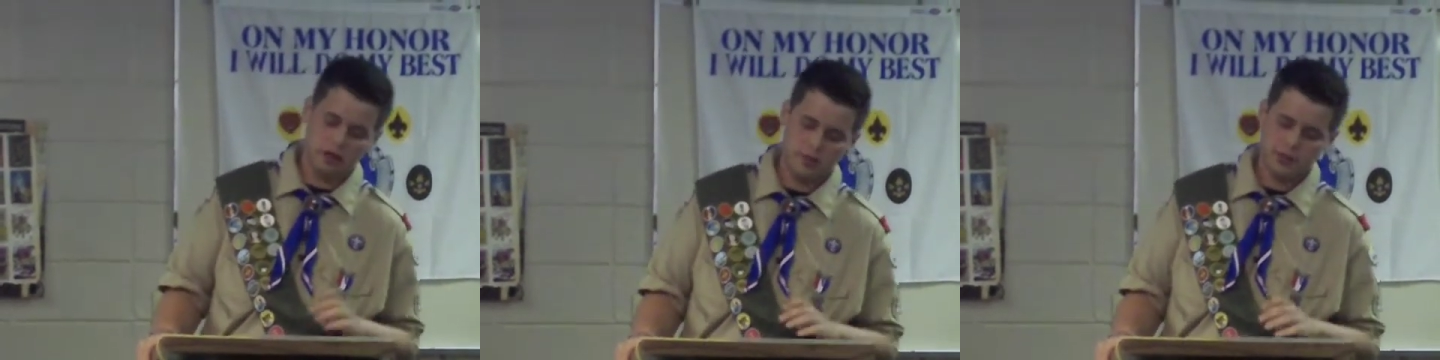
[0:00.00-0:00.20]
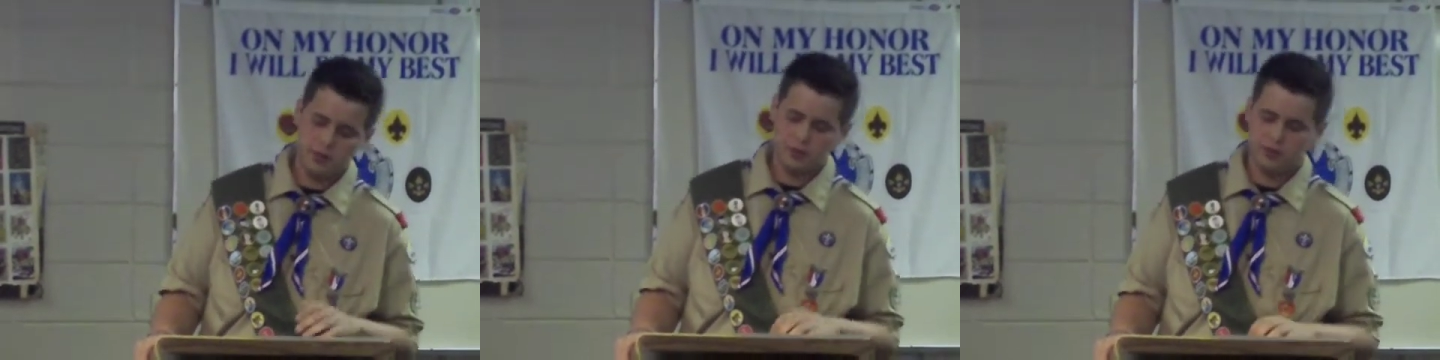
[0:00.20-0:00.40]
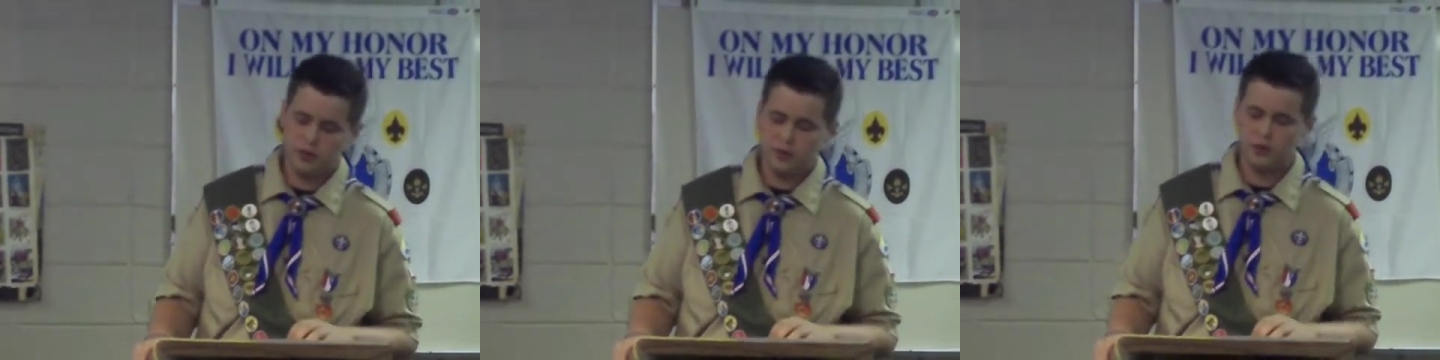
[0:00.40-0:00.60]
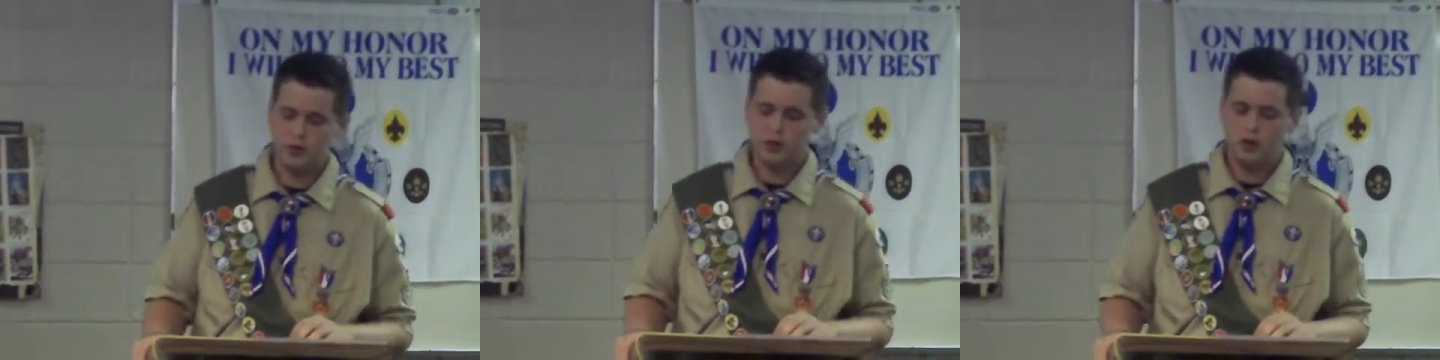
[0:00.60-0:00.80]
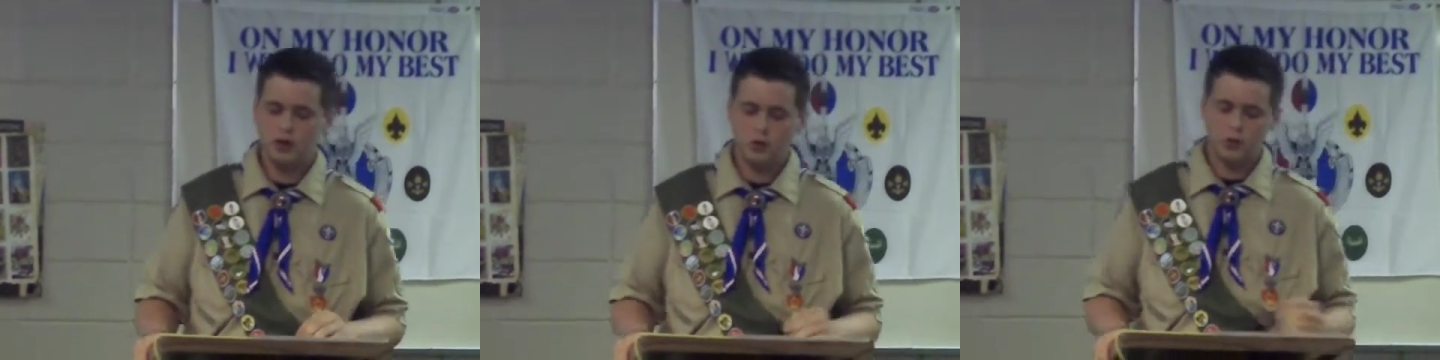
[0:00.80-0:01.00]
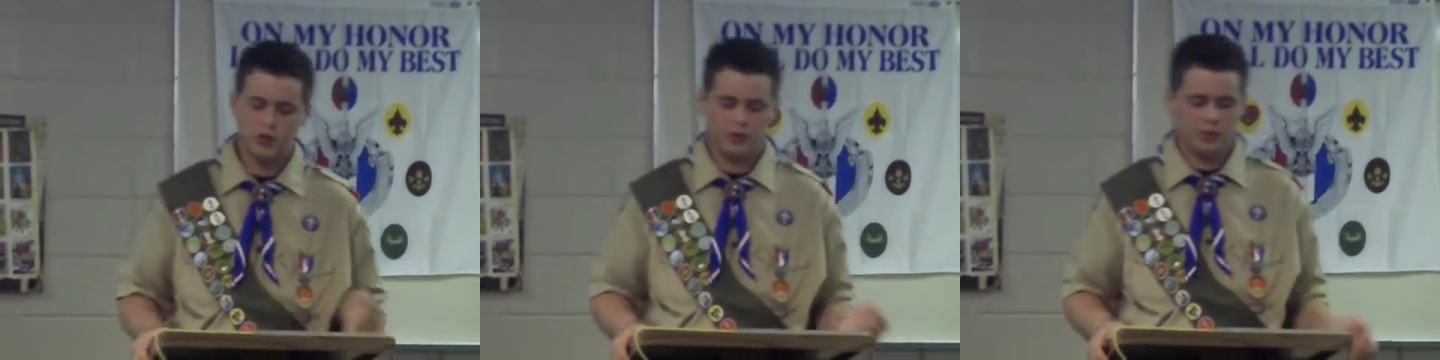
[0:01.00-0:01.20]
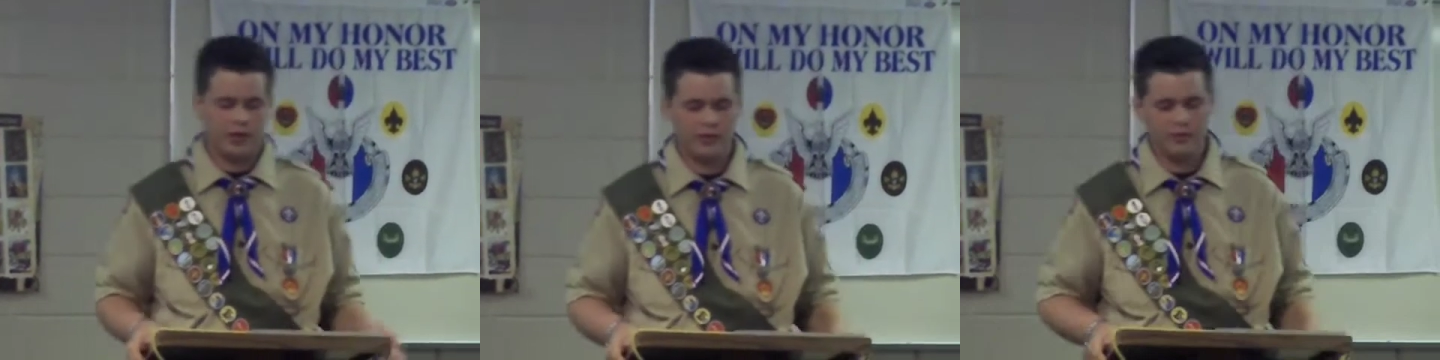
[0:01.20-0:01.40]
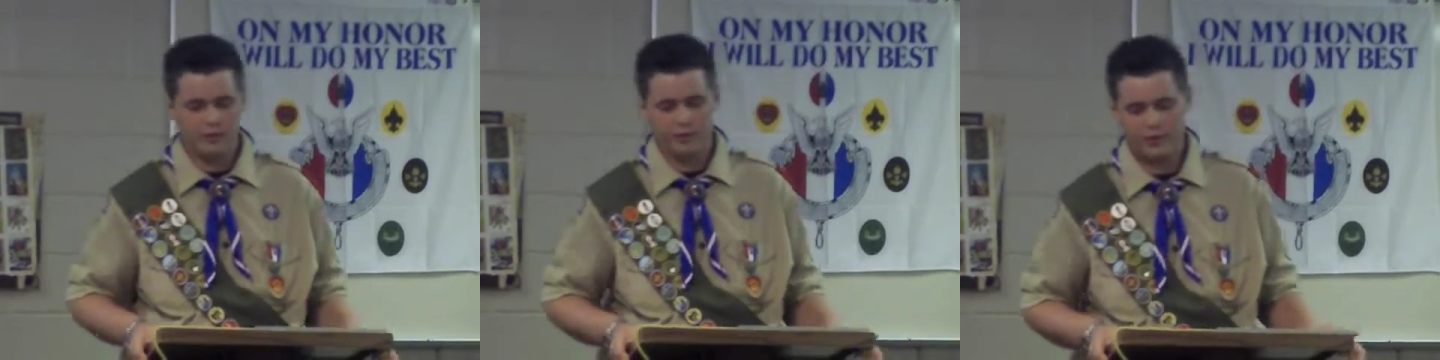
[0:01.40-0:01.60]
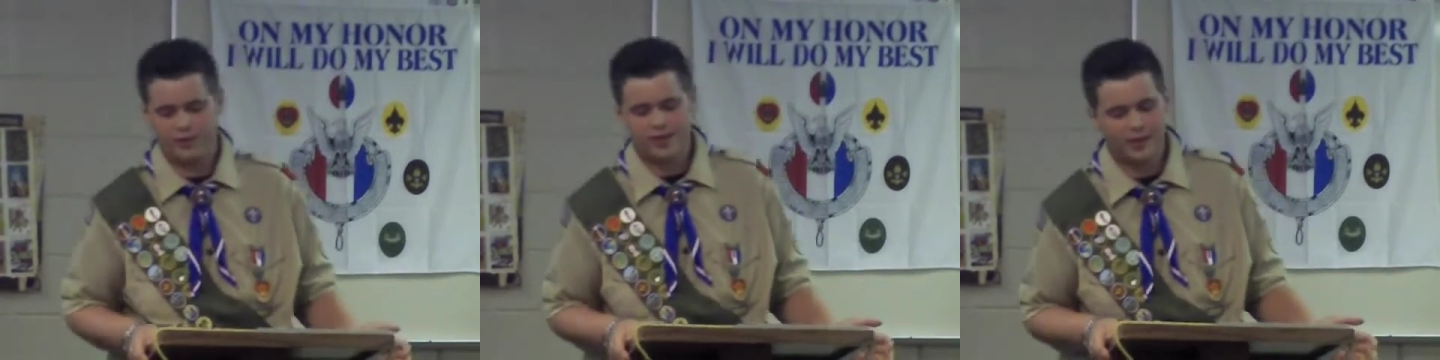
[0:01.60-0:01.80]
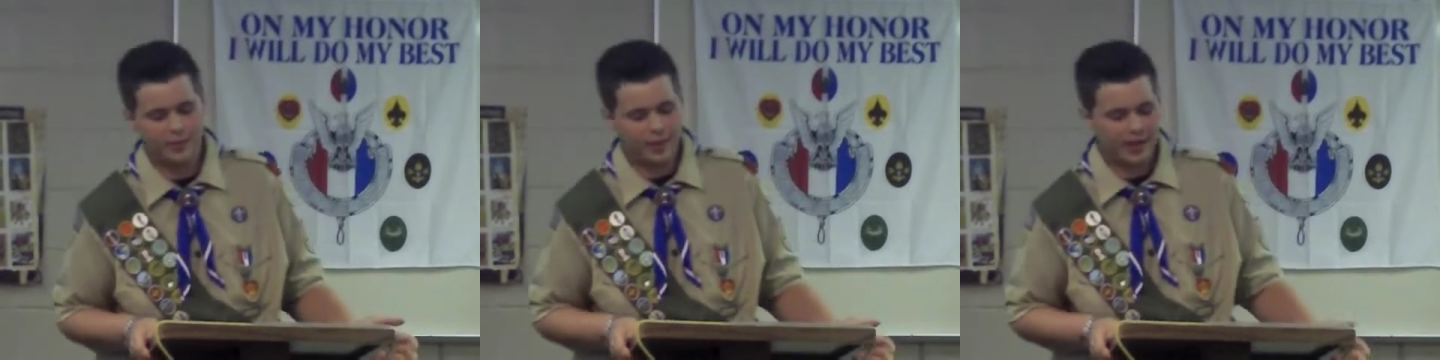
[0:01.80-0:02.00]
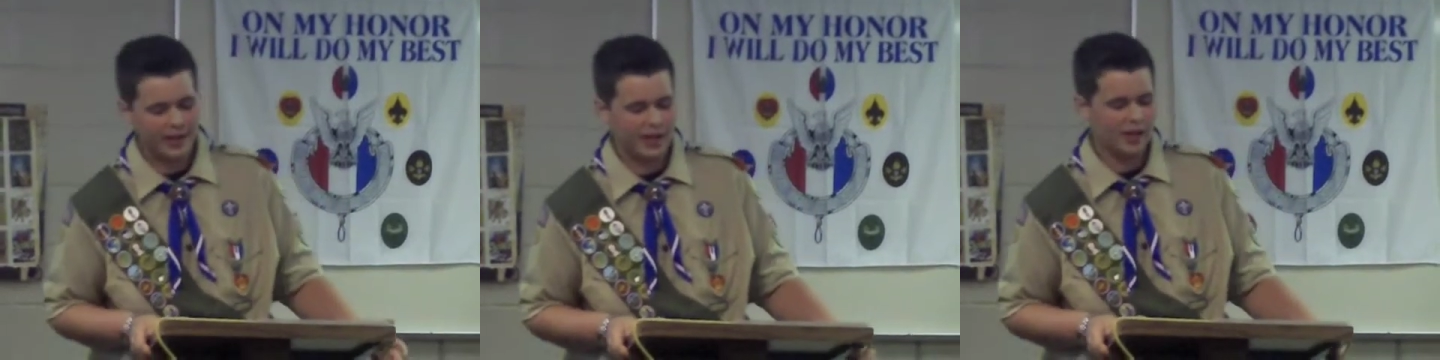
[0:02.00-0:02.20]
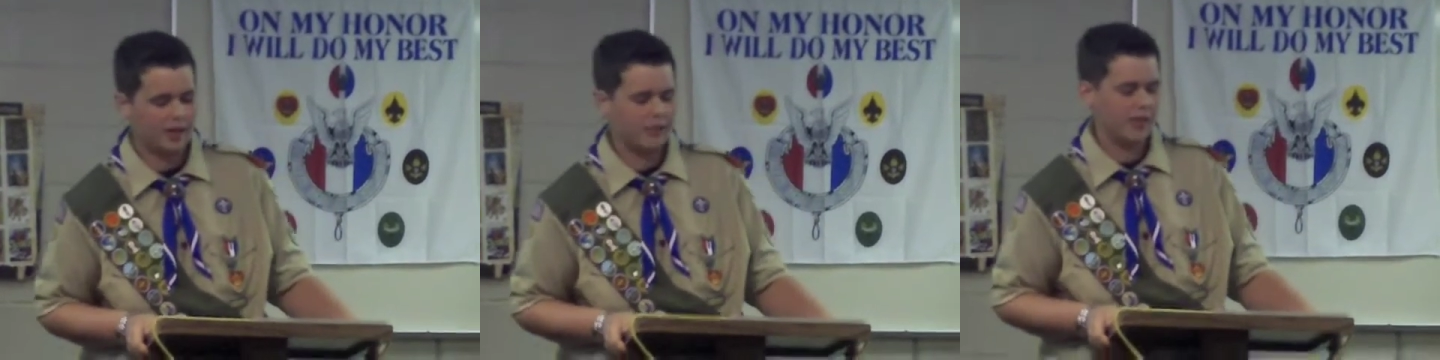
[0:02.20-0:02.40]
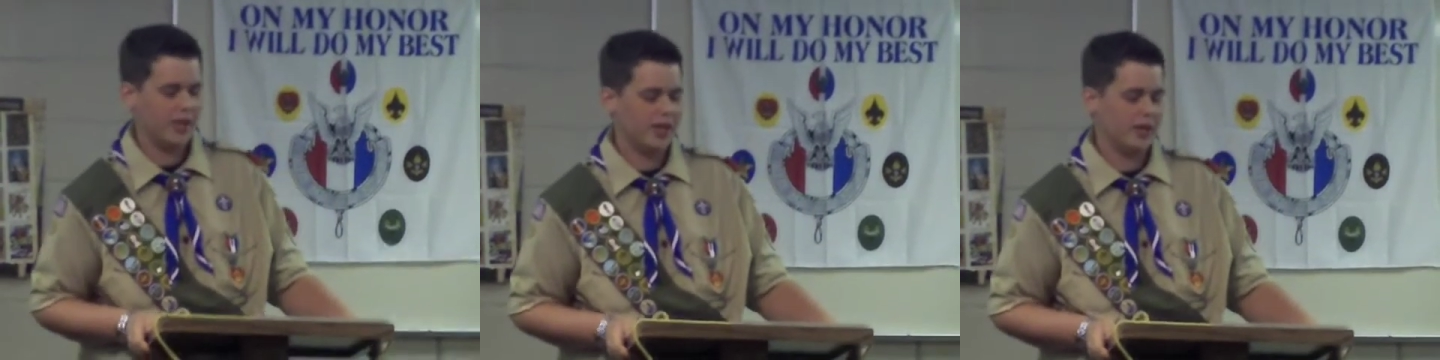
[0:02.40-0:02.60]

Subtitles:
coming up through with whatever free time I have.